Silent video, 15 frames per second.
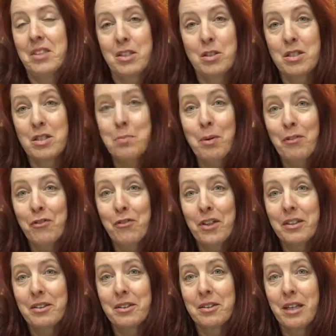It's been
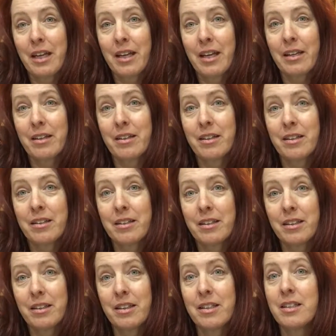fine, and
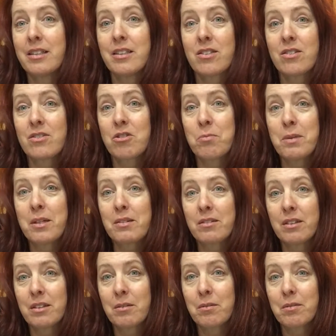it doesn't
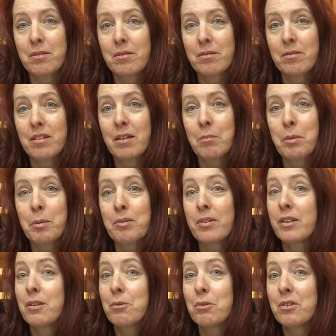smell like a lot of
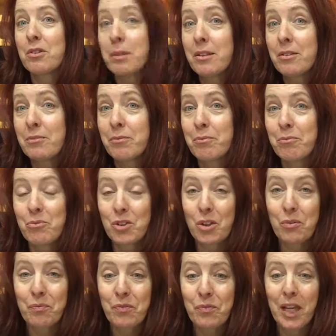people think it would smell.
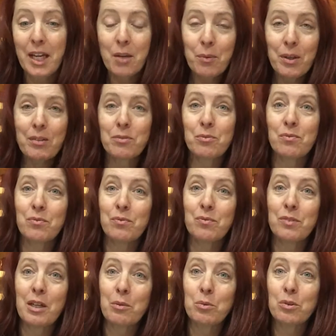So anyway,
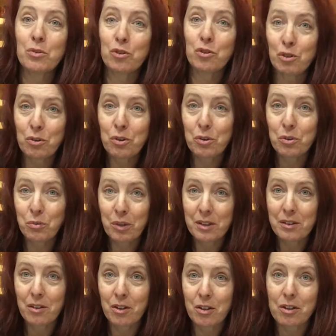now we'll show you
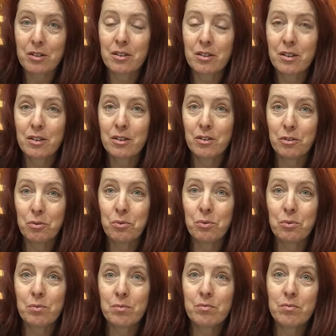what our
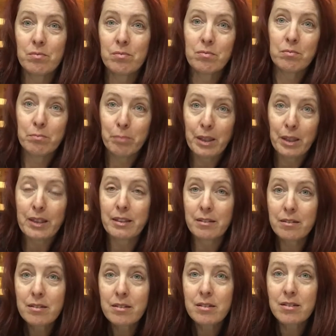new
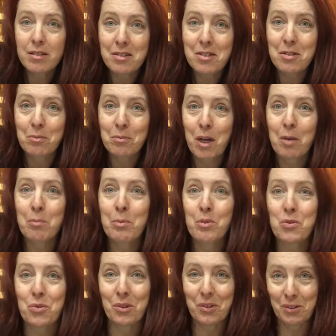bucket system
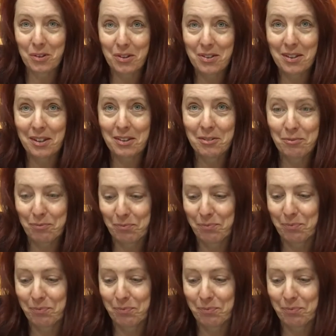compost toilet looks like.